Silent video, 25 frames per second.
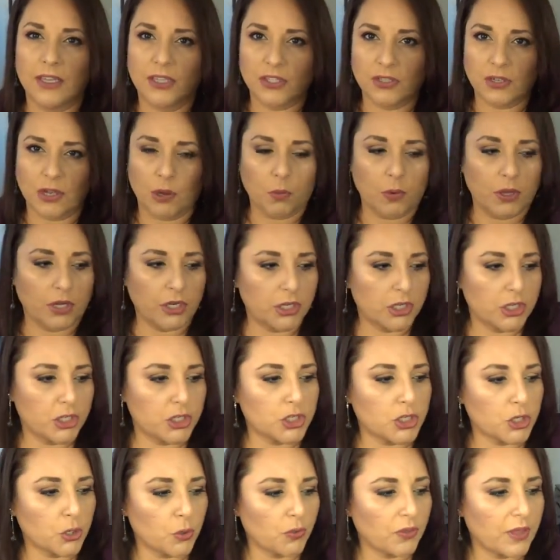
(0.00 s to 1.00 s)
So I wanted to
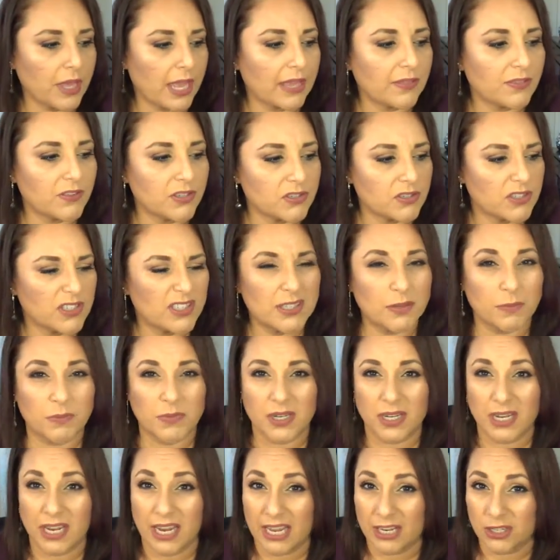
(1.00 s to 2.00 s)
show that. This is
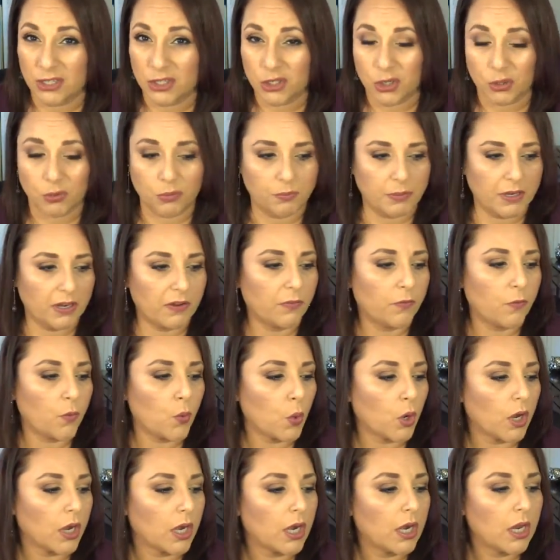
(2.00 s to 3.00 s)
something I had shown
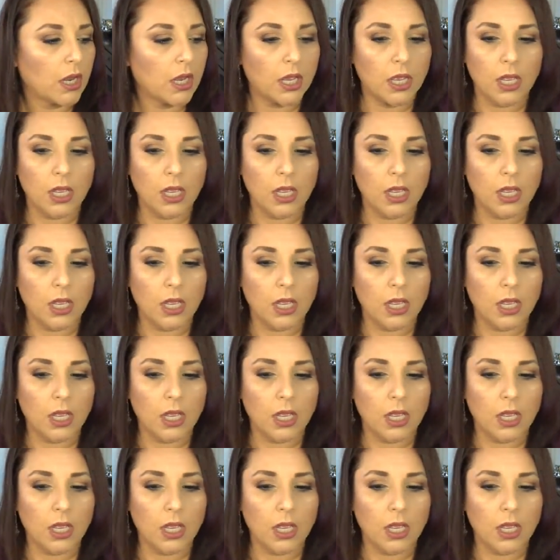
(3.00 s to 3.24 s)
before.